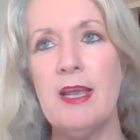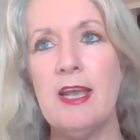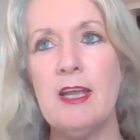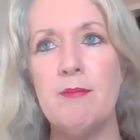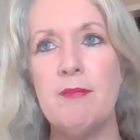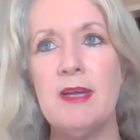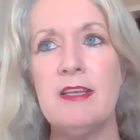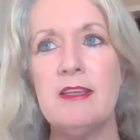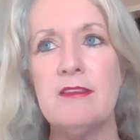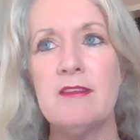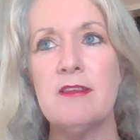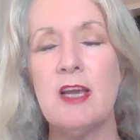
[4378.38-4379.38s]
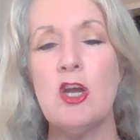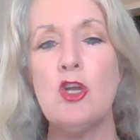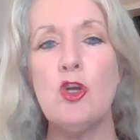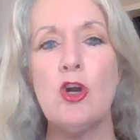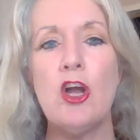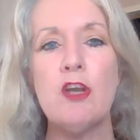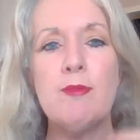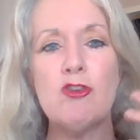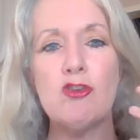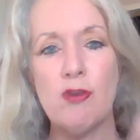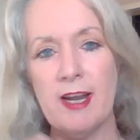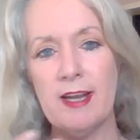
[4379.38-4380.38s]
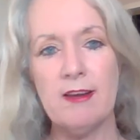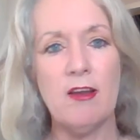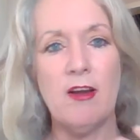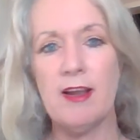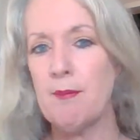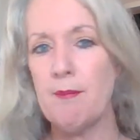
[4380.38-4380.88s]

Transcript: It means you're going to be trained like